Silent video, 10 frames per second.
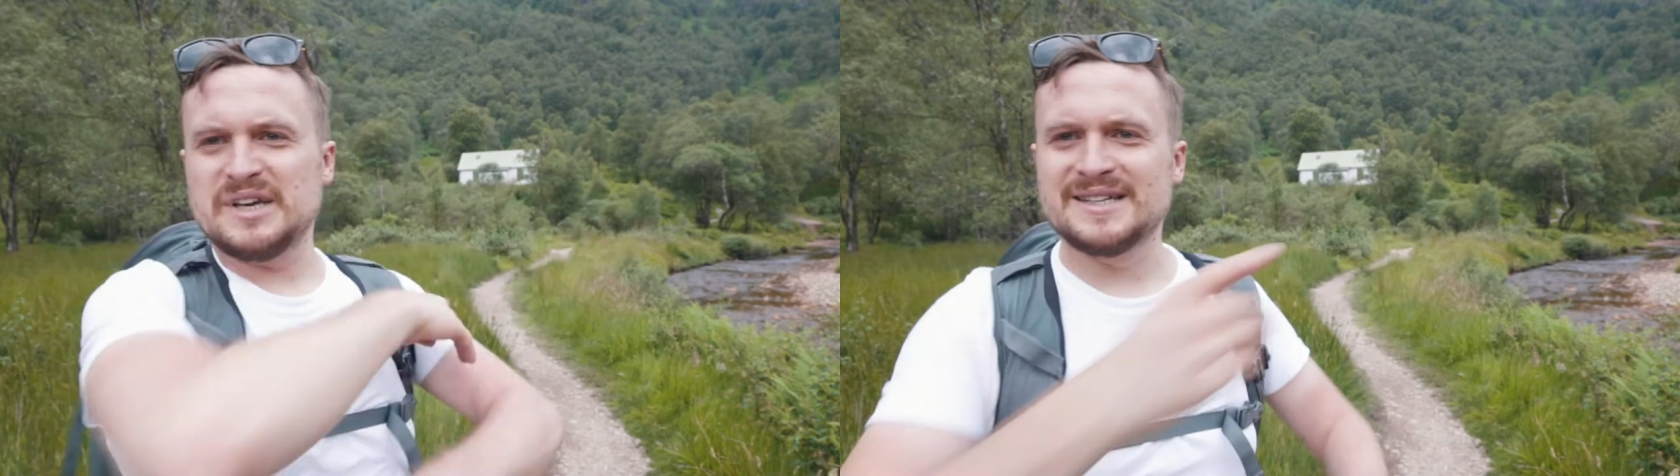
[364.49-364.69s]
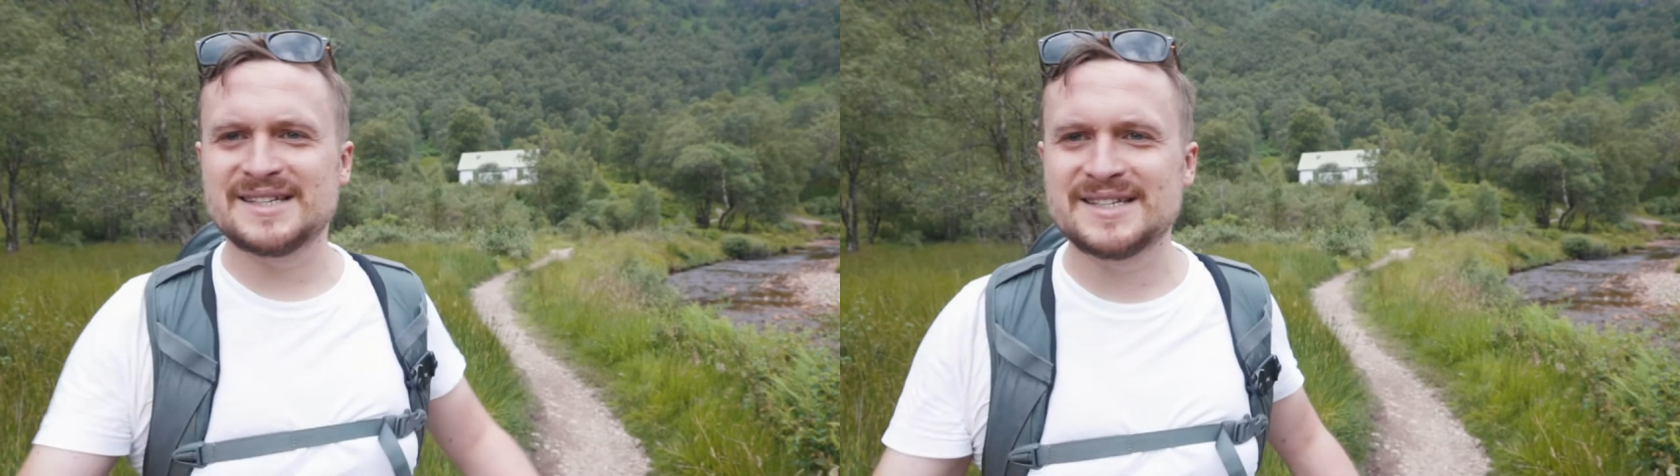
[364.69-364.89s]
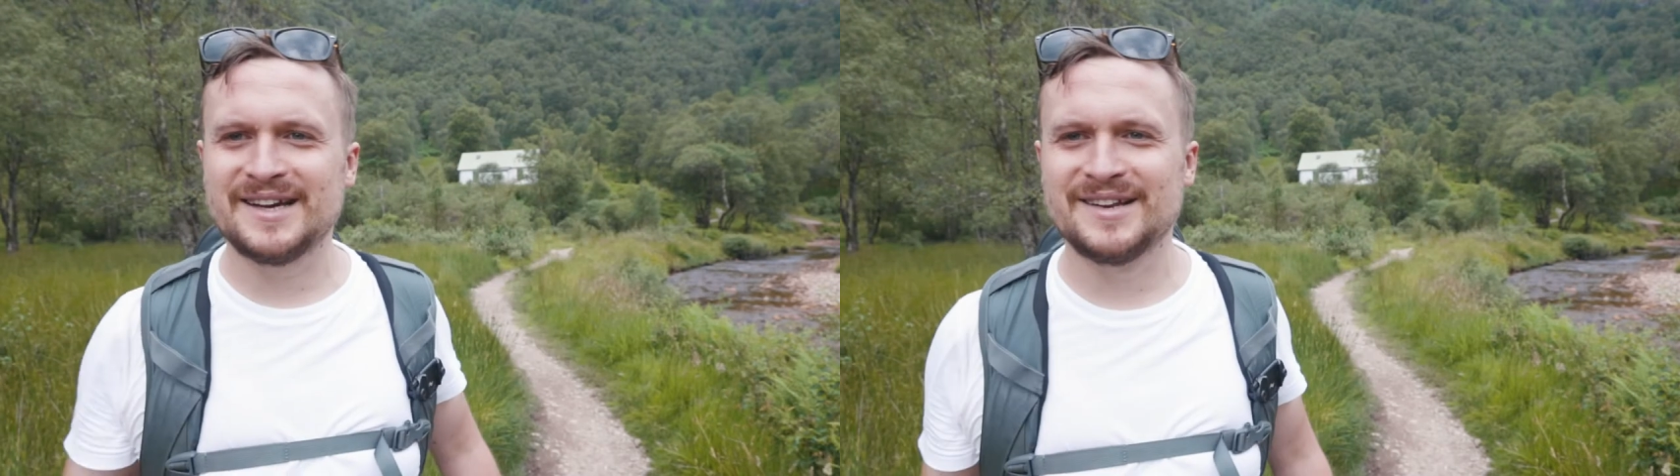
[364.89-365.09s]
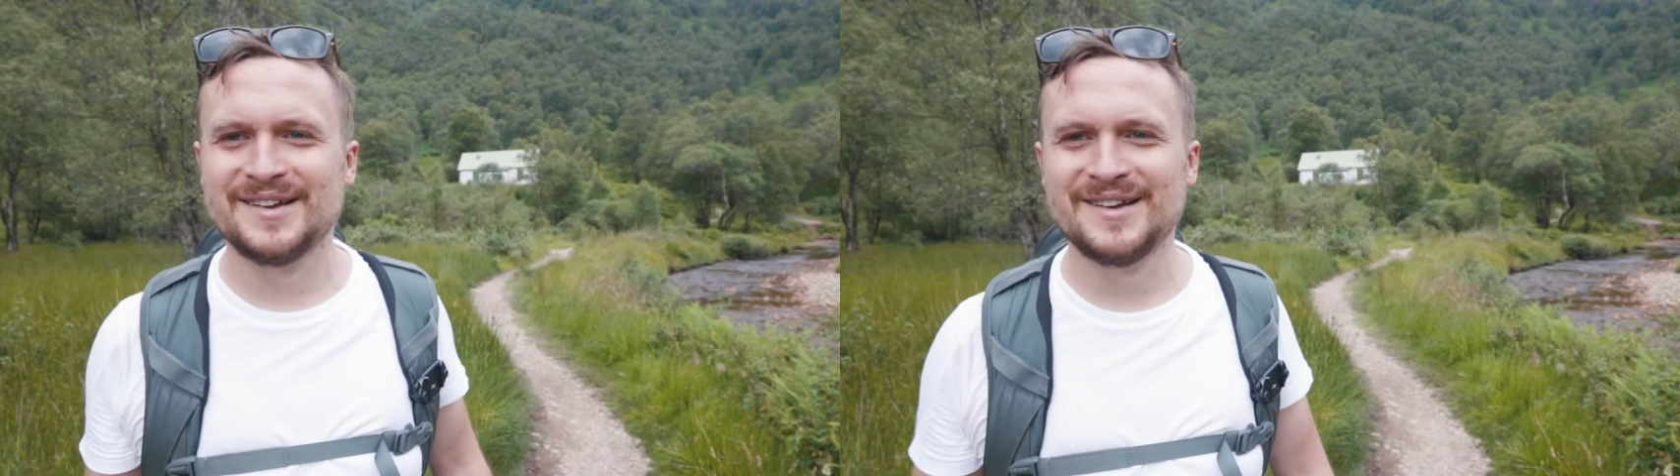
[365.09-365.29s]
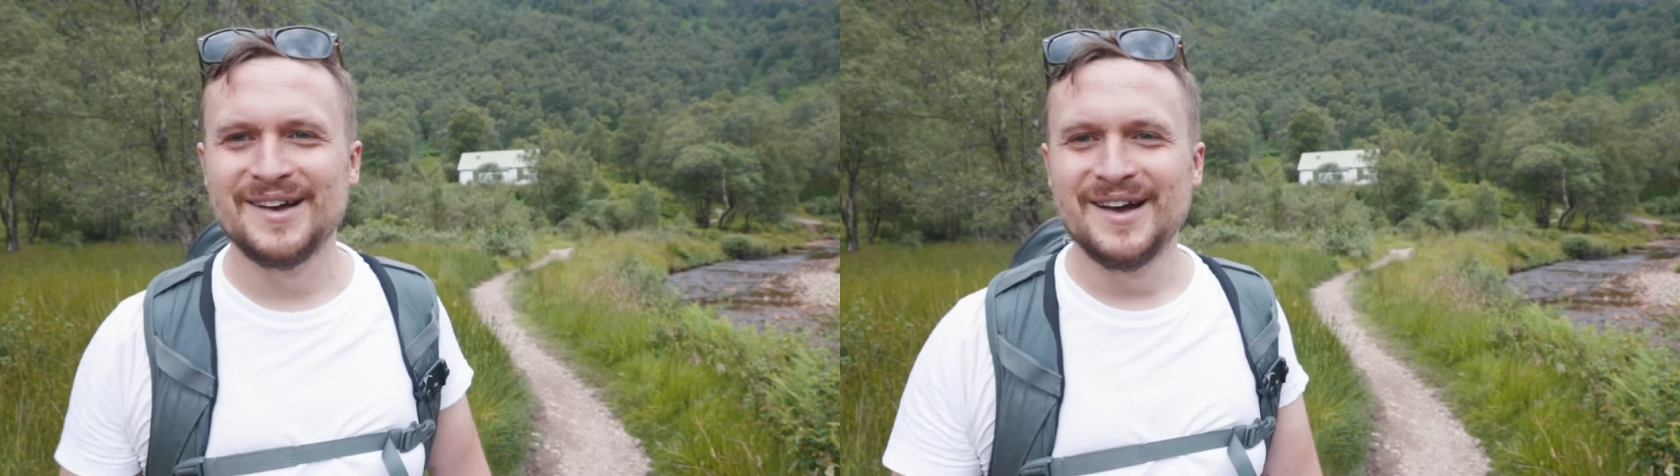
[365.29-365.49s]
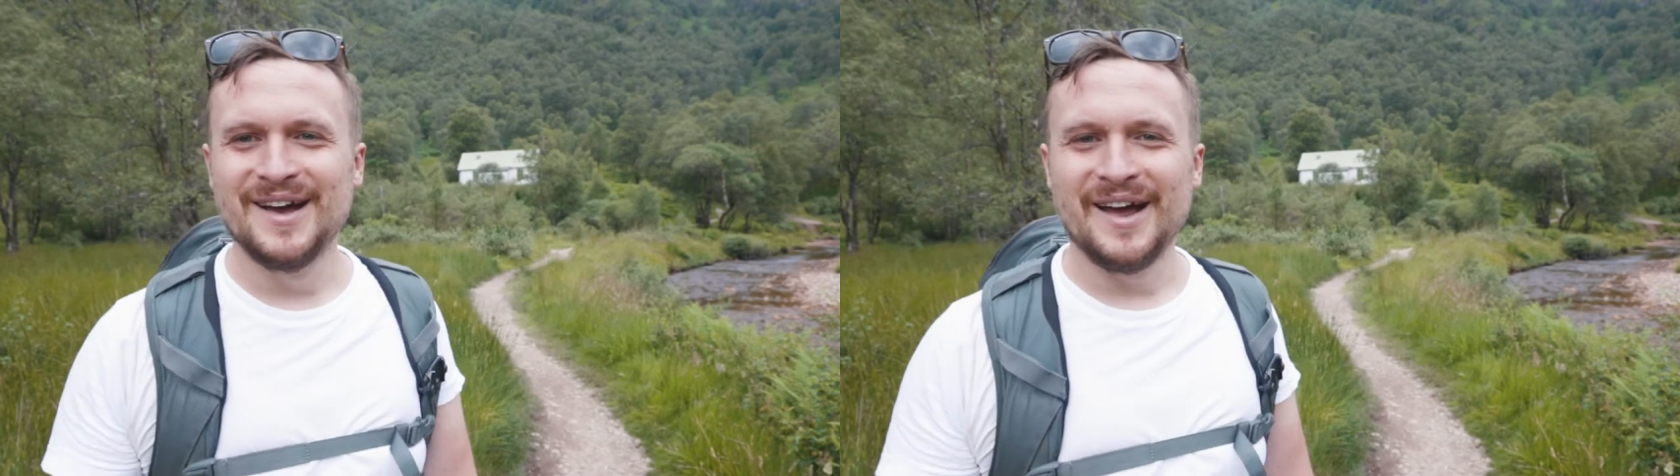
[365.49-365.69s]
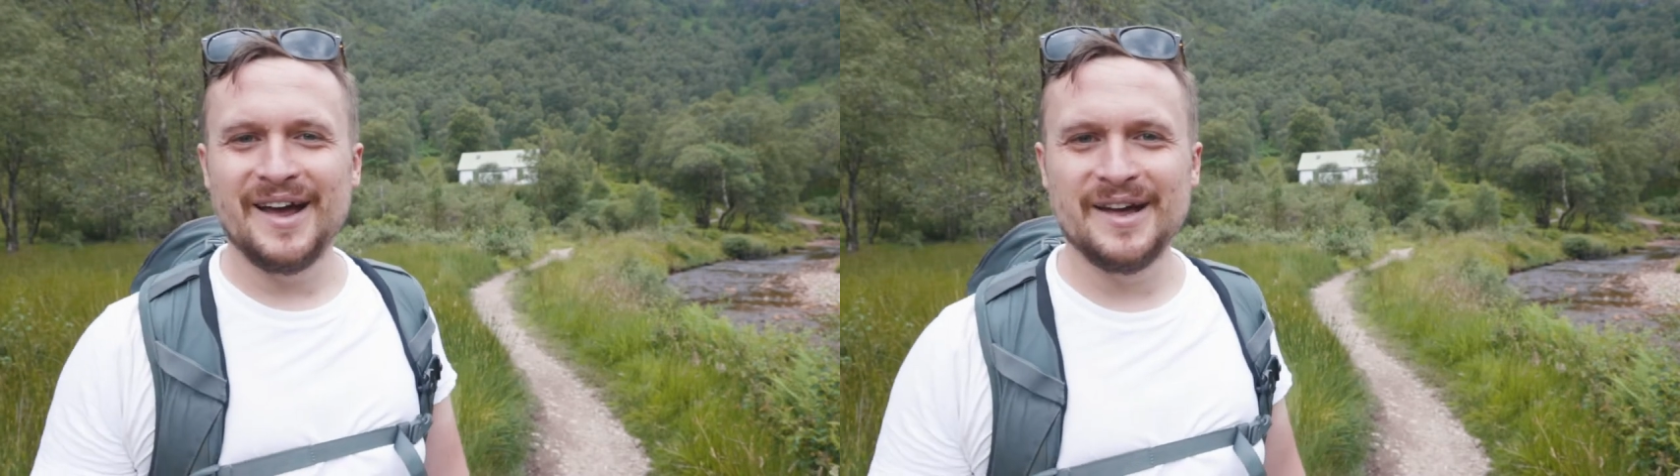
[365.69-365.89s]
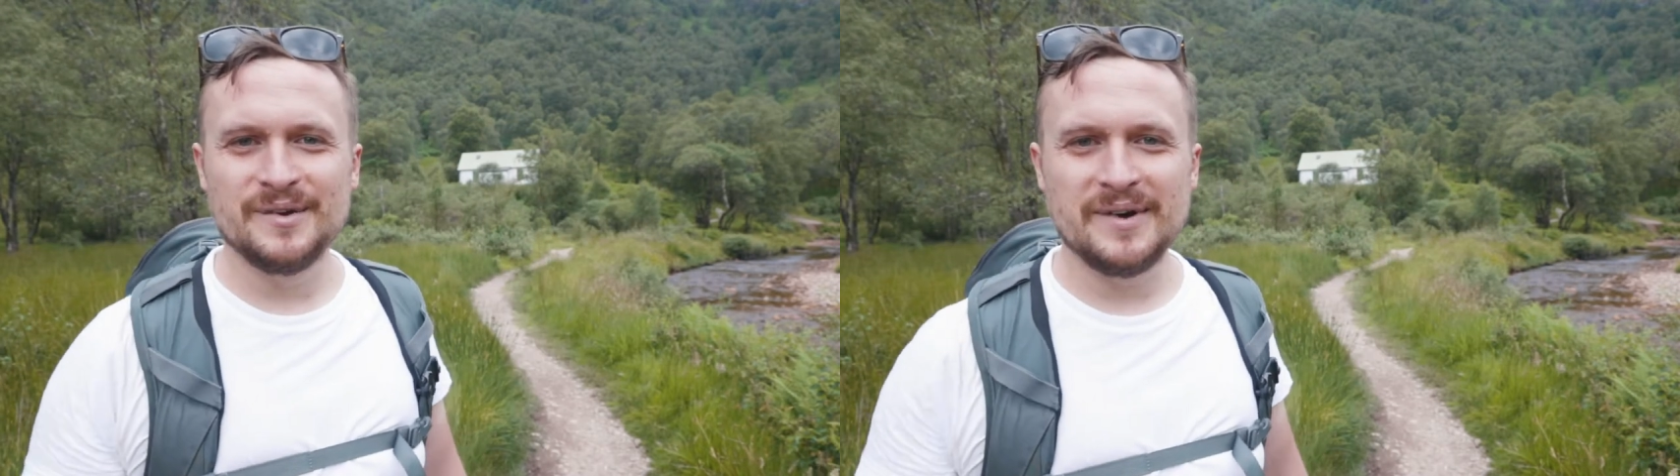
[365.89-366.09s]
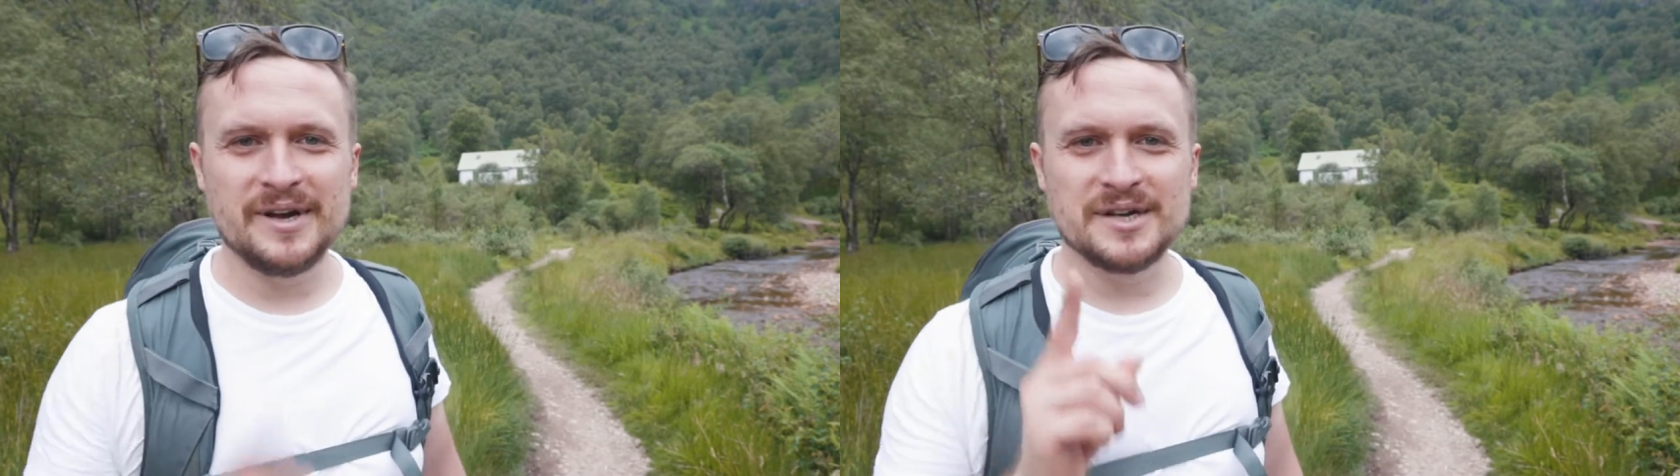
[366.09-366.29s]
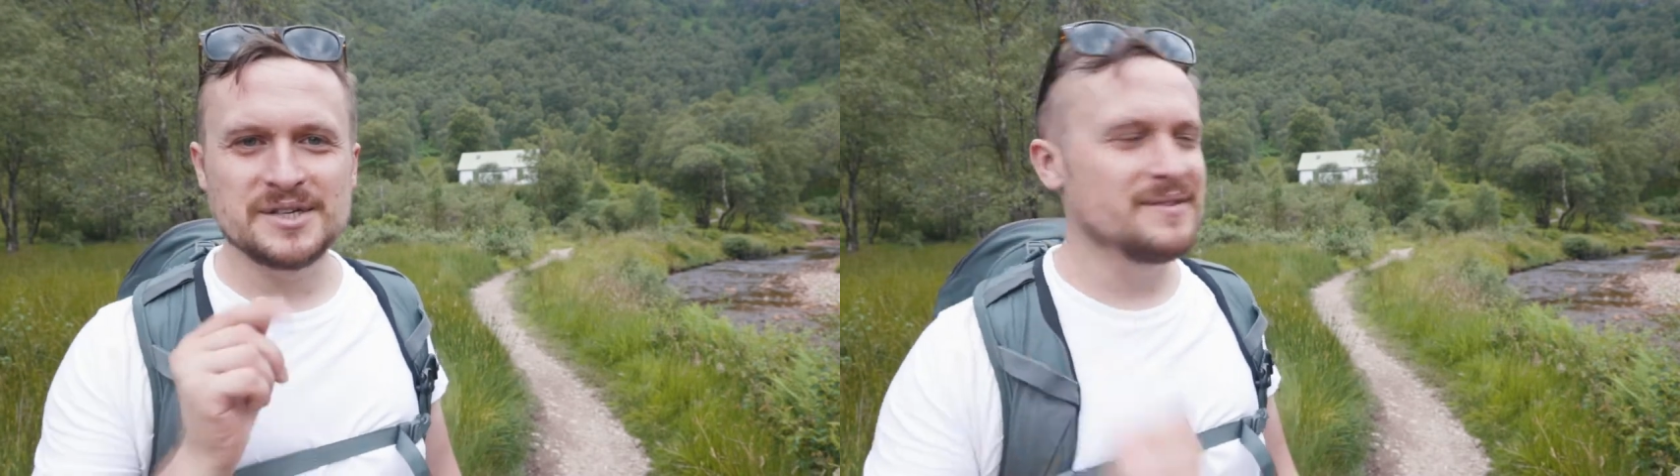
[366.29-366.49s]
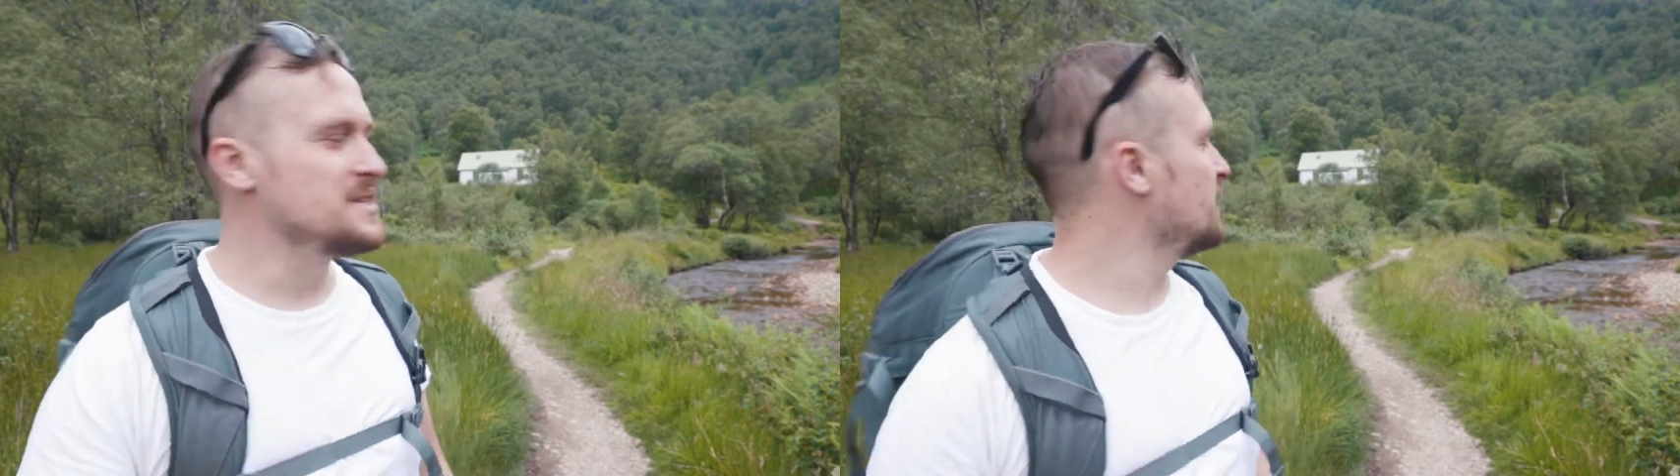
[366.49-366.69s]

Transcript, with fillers: me insane. Anyway, as I was